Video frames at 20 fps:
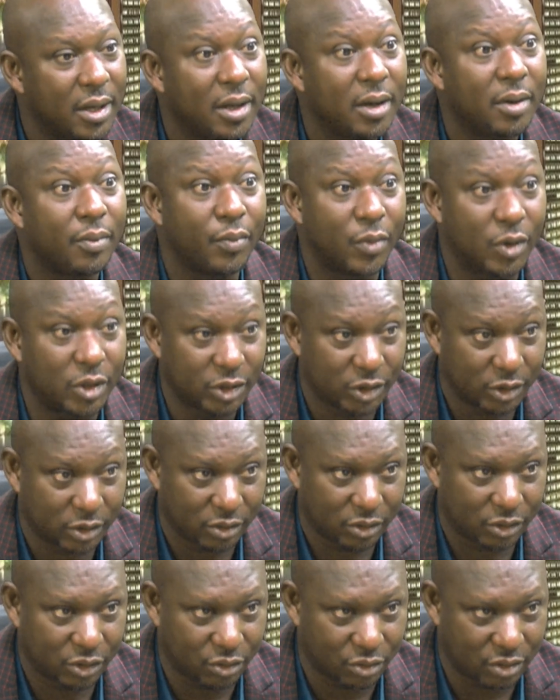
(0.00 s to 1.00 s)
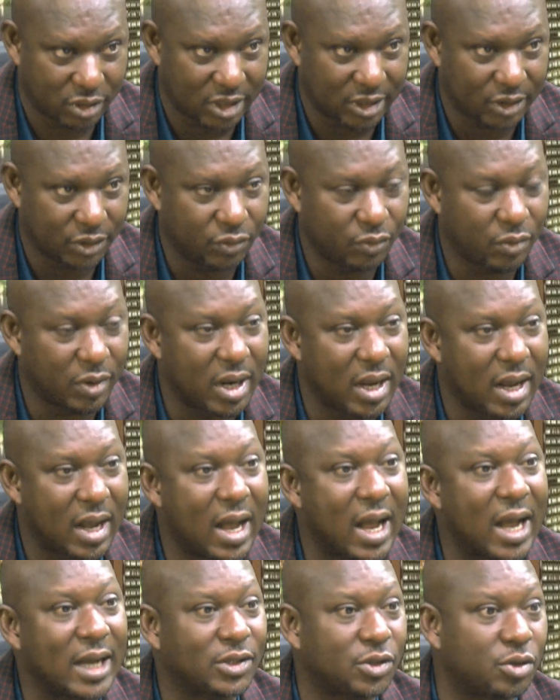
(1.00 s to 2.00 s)
most students were
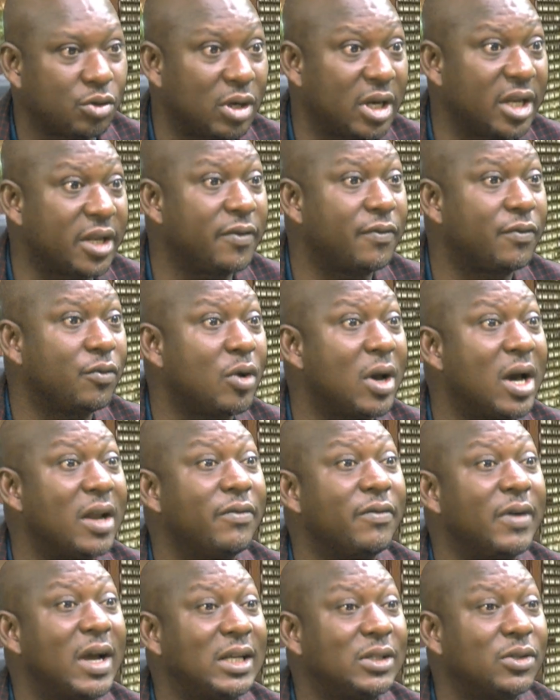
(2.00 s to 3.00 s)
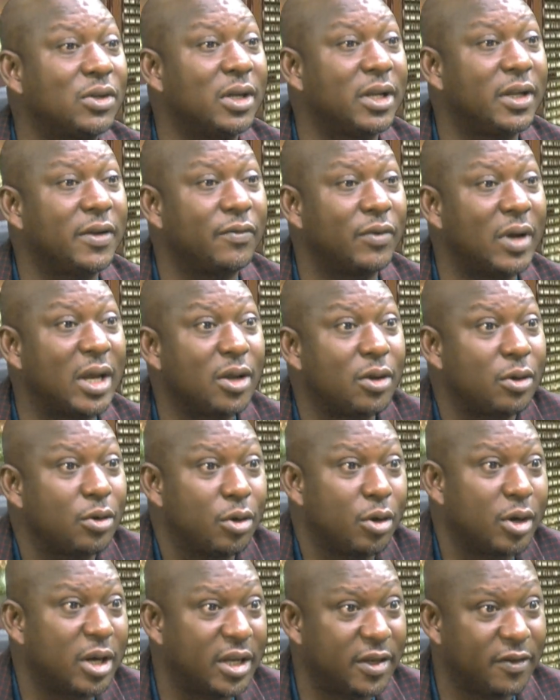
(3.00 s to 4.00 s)
asked to leave. You're advised to leave. When you
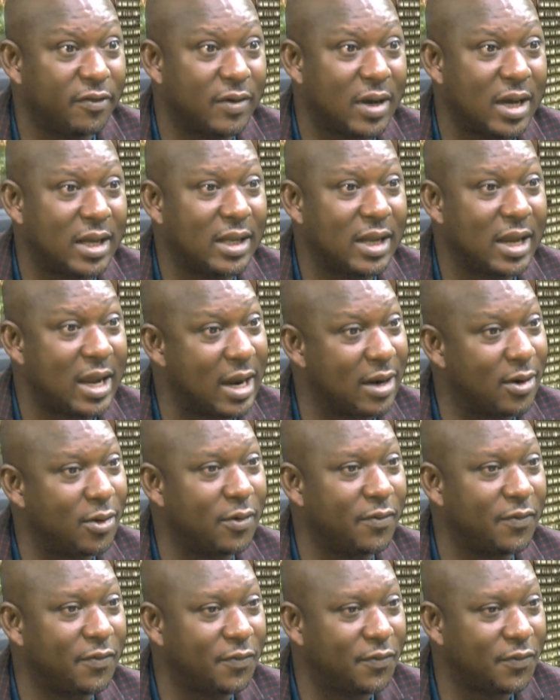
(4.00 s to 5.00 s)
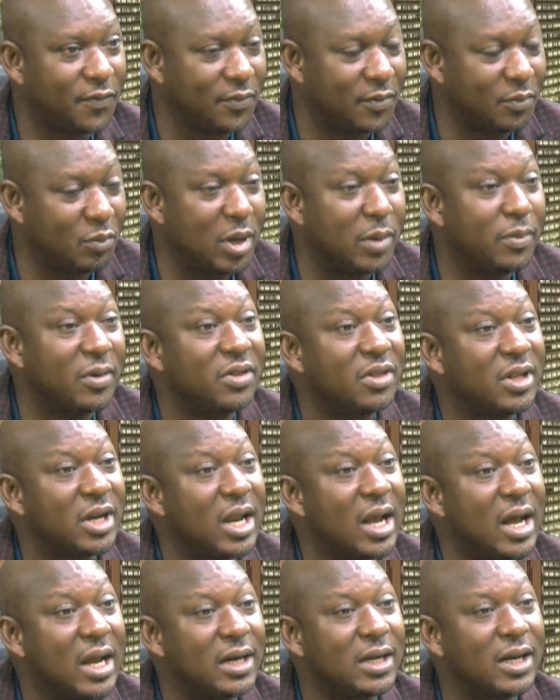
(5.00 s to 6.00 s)
don't leave, at the end of maybe
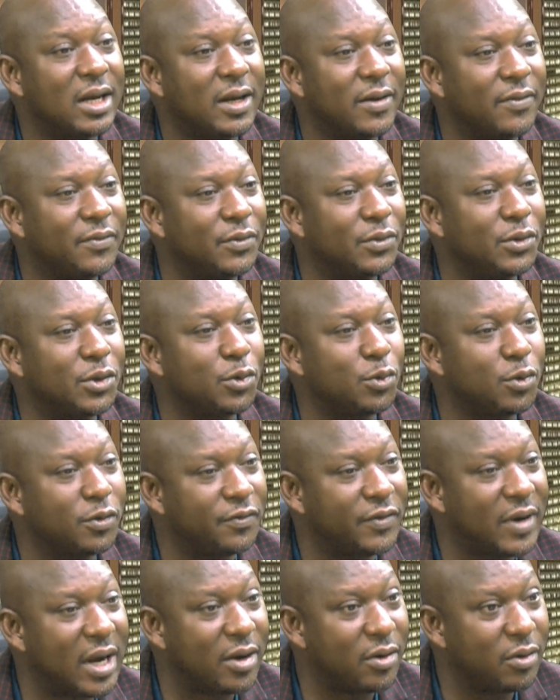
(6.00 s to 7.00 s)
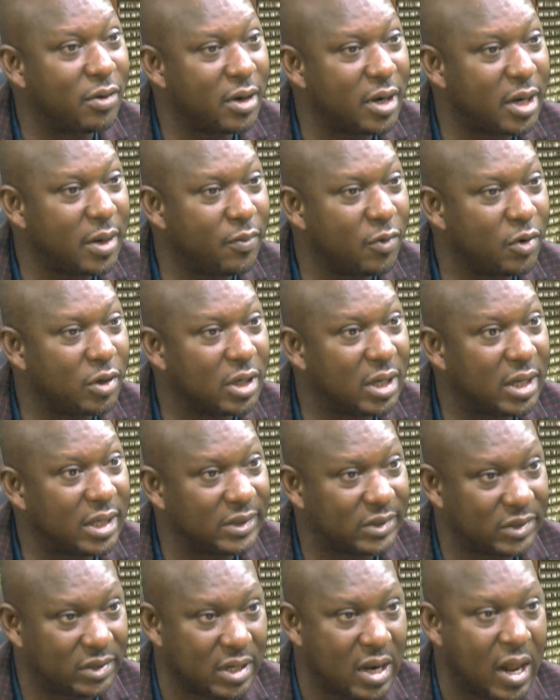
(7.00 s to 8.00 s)
300 level, you won't find your name on the
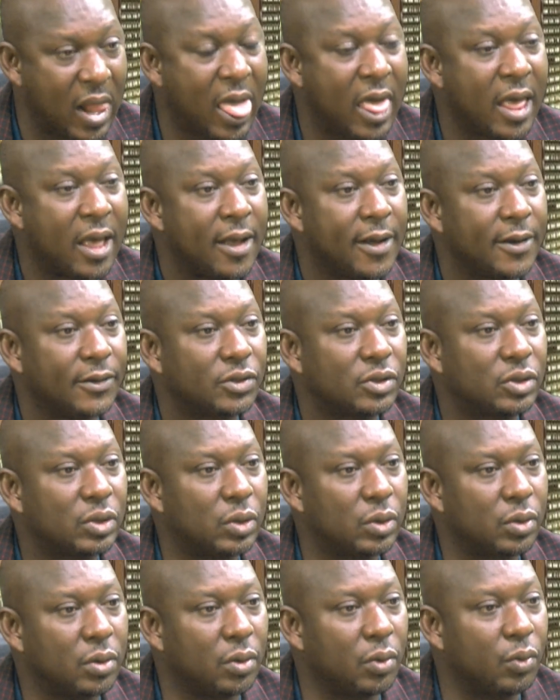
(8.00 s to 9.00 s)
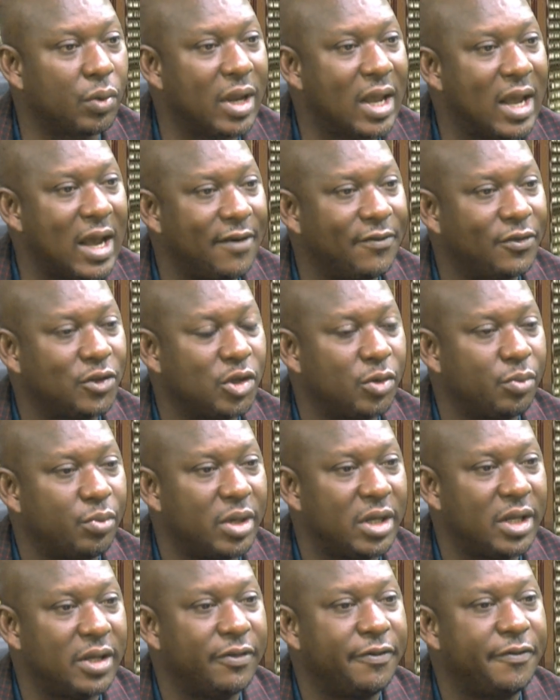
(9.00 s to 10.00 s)
list. So we have to
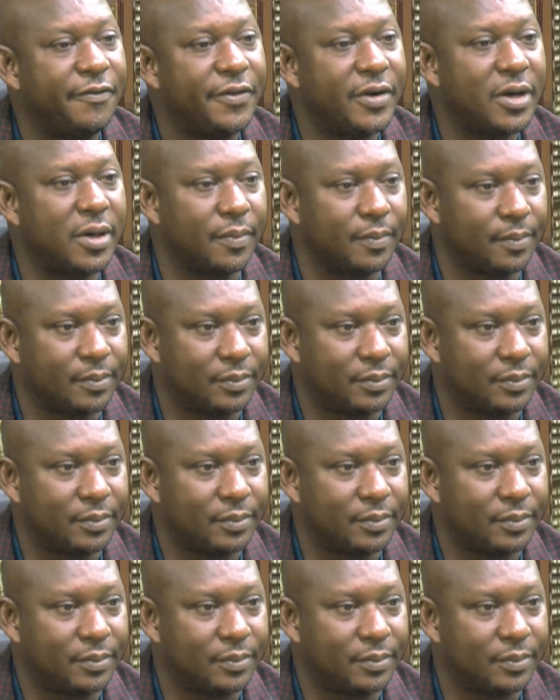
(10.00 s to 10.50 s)
be firm.